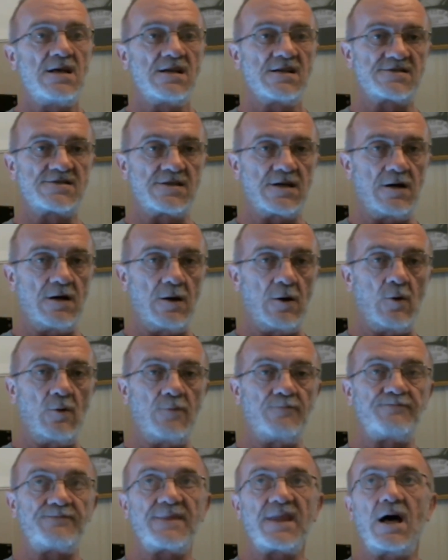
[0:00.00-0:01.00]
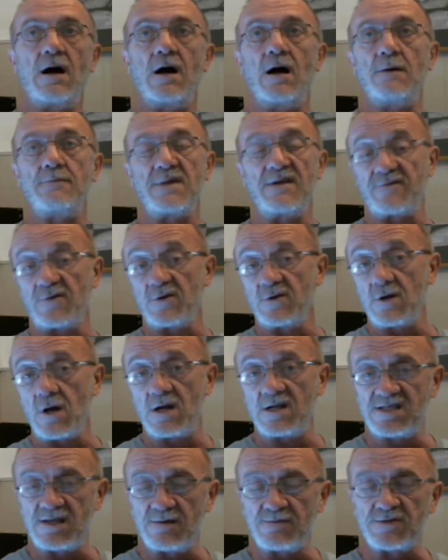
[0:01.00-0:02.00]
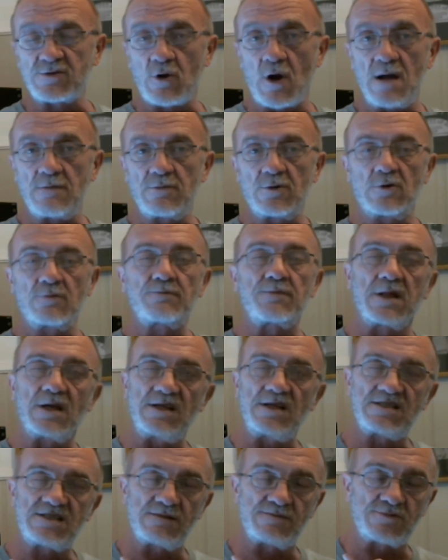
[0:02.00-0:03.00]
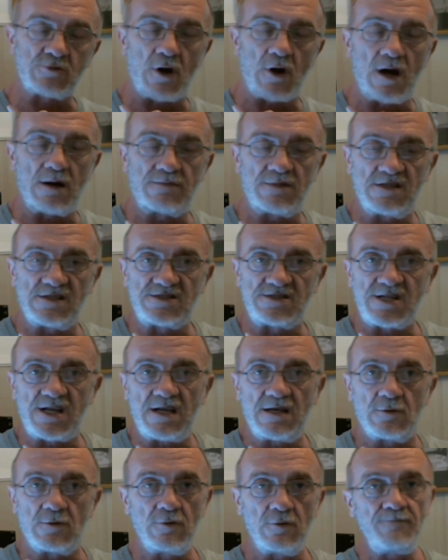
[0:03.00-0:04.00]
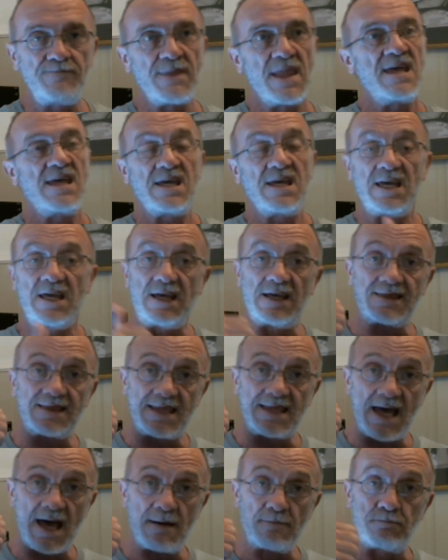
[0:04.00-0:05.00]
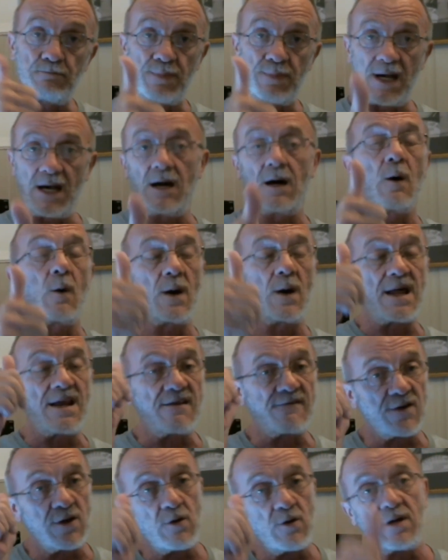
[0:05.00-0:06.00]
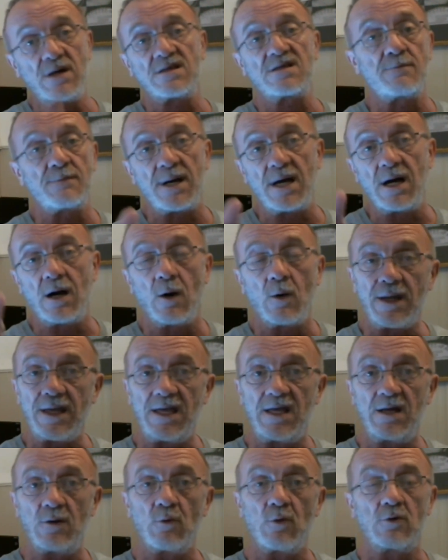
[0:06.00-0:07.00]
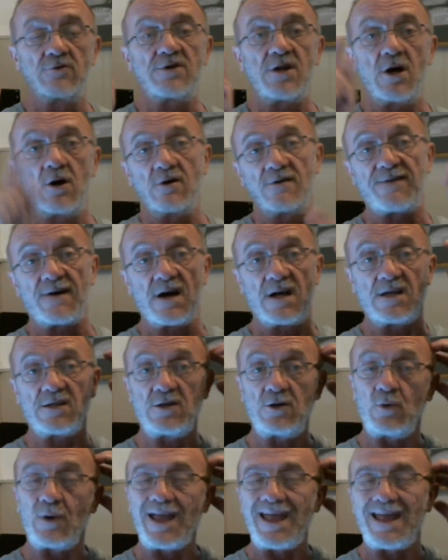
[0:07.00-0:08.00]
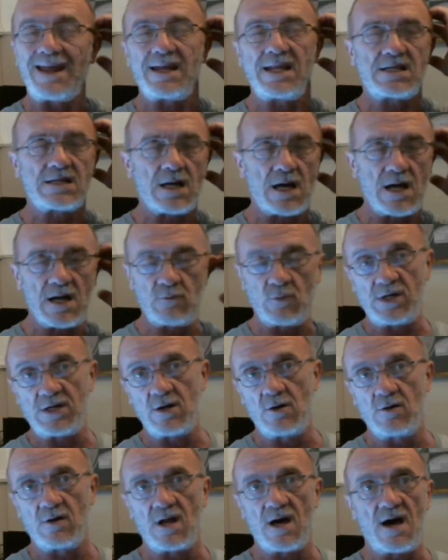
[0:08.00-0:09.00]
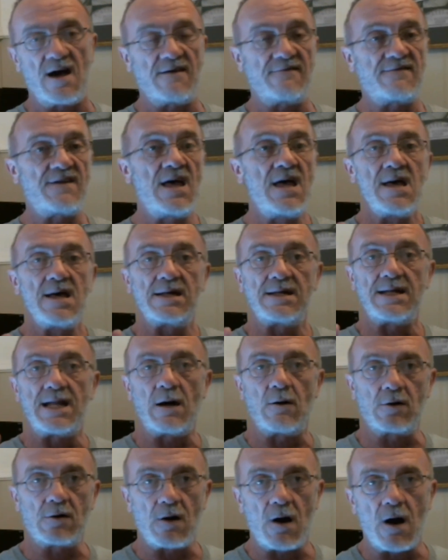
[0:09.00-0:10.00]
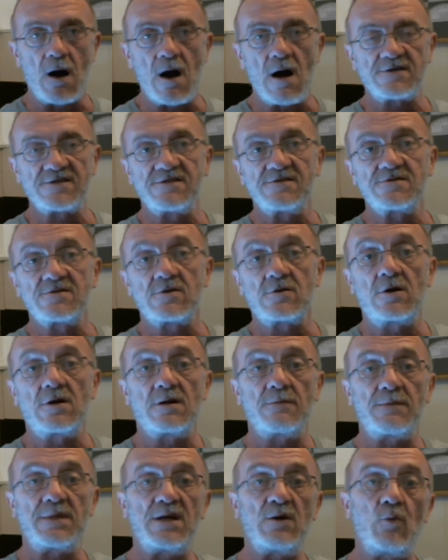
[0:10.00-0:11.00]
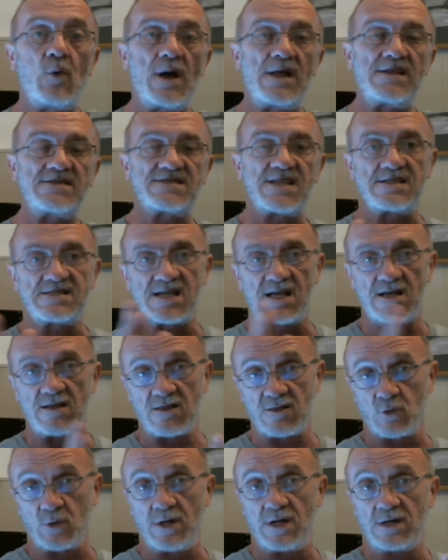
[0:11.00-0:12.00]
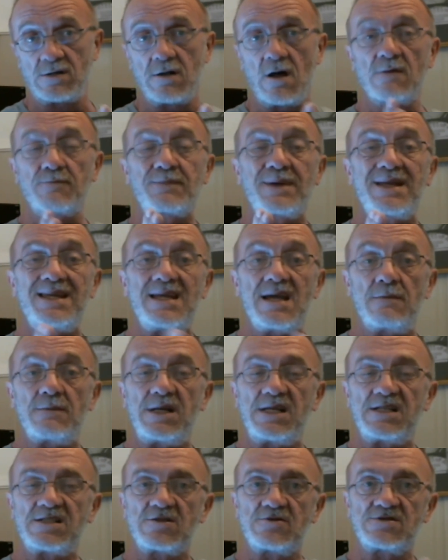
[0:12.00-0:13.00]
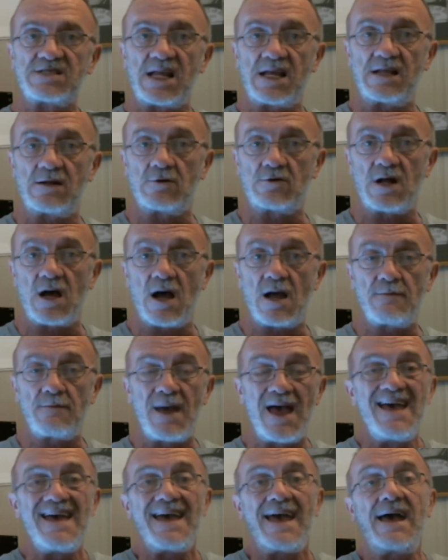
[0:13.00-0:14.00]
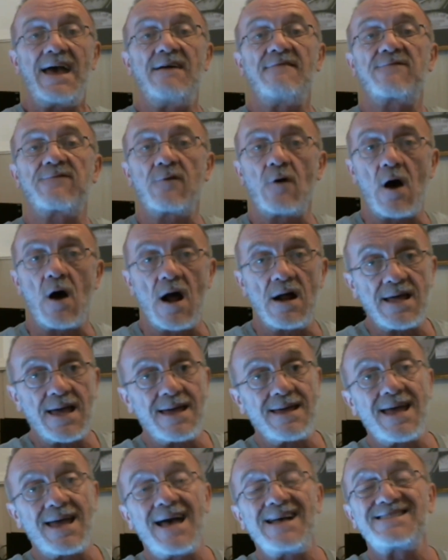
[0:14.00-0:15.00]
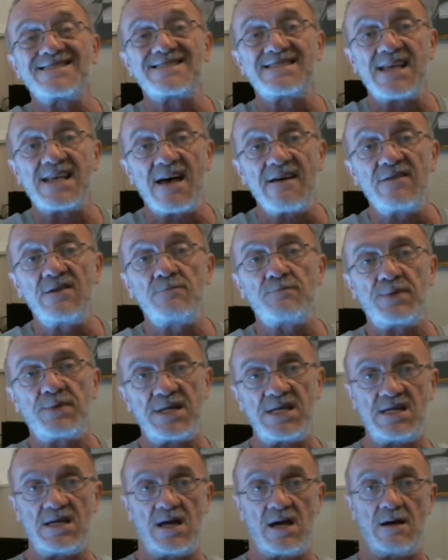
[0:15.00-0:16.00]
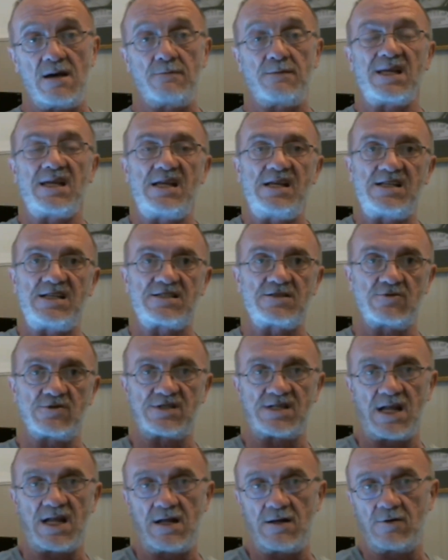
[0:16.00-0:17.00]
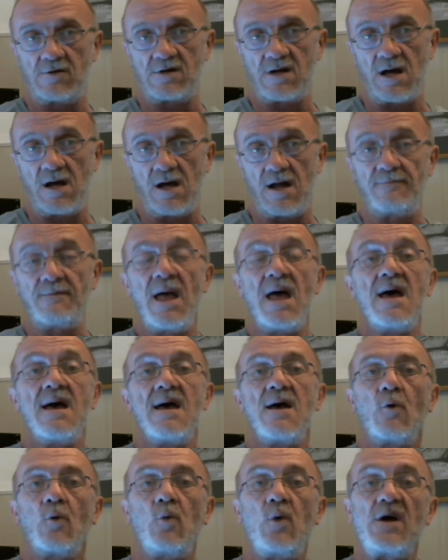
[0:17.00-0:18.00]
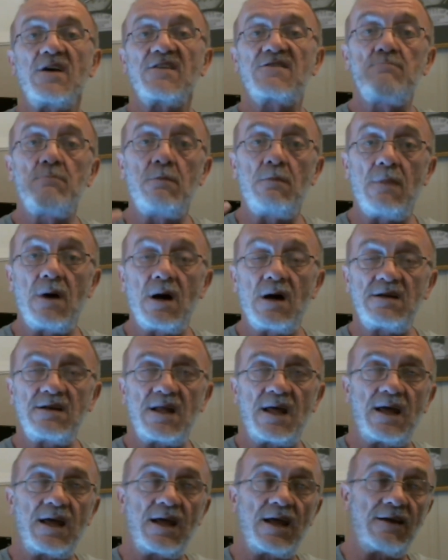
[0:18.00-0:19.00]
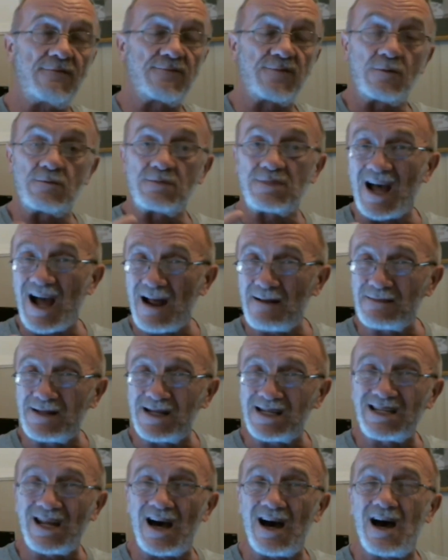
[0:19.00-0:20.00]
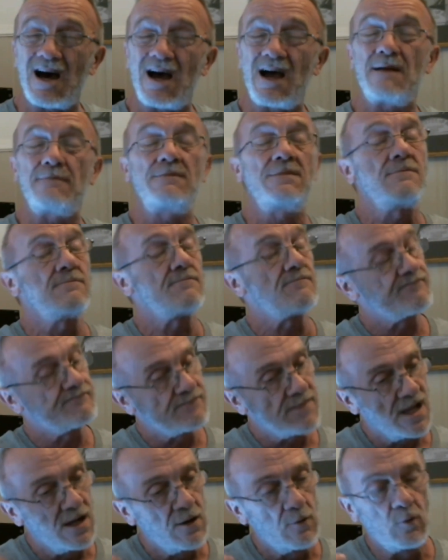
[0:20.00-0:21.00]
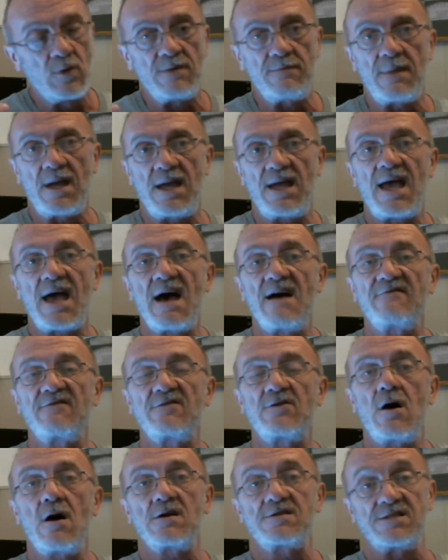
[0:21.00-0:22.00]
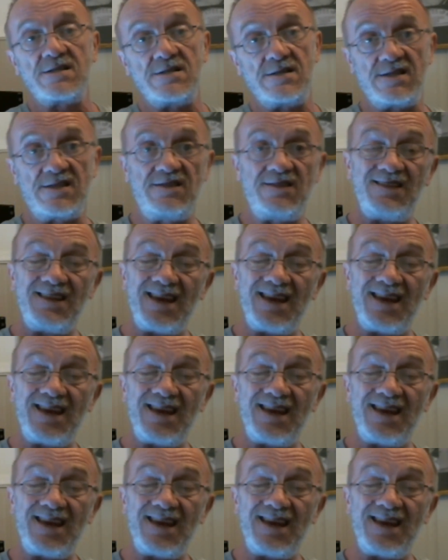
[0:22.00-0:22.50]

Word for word: So um, if you're not a subscriber, please subscribe to the channel. Hit that bell, and if you hit the bell, it will notify you anytime we go live. Now, our auctions are going to be Wednesdays at 3 o'clock p.m. Eastern Standard Time and Friday at 7 p.m. Eastern Standard Time, with Monday from time to time we may have an auction.